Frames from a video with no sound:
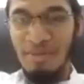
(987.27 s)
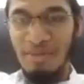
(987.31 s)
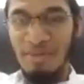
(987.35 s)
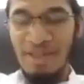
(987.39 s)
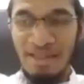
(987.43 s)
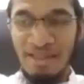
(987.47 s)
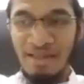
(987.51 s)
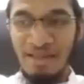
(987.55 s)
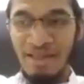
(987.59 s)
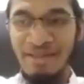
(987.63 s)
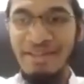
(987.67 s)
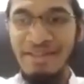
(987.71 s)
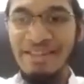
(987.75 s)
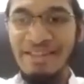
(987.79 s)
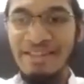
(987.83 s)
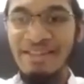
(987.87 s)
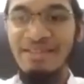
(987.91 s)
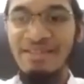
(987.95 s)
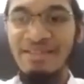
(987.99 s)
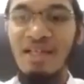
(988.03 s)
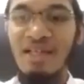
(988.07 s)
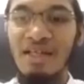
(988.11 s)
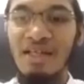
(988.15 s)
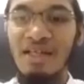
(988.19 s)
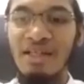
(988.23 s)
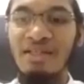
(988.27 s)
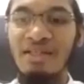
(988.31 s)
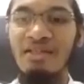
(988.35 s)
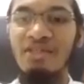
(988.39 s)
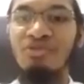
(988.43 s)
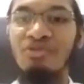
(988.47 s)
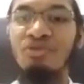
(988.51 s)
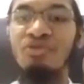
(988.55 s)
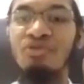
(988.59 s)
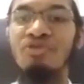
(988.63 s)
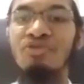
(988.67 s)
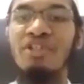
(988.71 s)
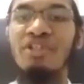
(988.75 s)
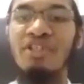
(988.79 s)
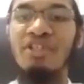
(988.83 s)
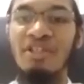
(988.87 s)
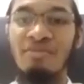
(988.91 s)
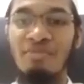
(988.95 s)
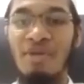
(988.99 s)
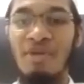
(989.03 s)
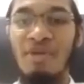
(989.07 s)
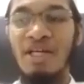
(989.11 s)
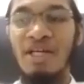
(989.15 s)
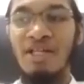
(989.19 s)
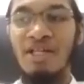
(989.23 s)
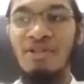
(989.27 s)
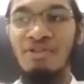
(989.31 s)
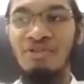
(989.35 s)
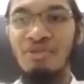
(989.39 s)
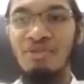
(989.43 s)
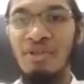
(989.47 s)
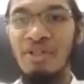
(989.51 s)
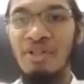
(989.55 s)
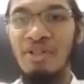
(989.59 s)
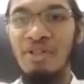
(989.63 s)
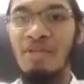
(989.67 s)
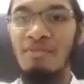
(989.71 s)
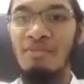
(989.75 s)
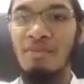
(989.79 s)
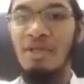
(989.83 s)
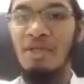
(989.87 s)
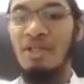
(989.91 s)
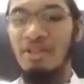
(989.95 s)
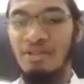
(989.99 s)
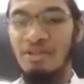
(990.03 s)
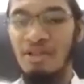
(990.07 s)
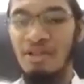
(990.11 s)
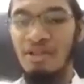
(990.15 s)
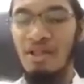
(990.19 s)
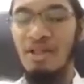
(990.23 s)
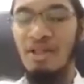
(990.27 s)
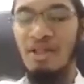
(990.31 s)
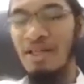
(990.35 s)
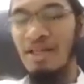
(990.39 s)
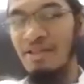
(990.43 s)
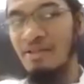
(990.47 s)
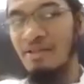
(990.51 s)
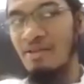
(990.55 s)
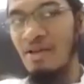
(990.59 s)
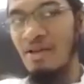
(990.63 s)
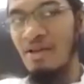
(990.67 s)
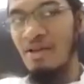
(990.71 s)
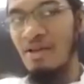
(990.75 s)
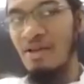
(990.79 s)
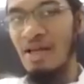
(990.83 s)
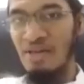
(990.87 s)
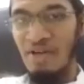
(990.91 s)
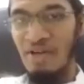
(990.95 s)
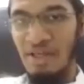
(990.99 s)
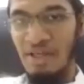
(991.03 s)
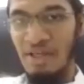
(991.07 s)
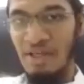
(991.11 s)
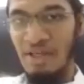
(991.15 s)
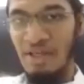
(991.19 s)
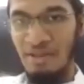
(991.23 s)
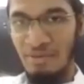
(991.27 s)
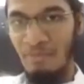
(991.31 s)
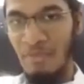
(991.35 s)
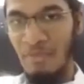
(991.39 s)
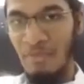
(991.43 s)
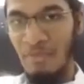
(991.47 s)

in the condition that his associating partners with him, shall enter hellfire.